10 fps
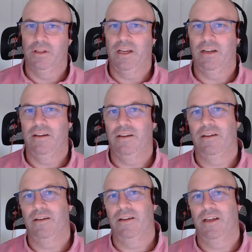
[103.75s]
And then
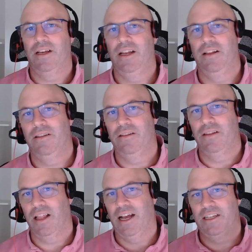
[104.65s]
in
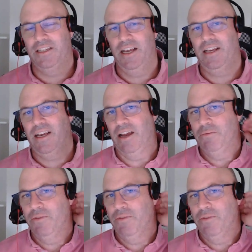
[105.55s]
the last decade,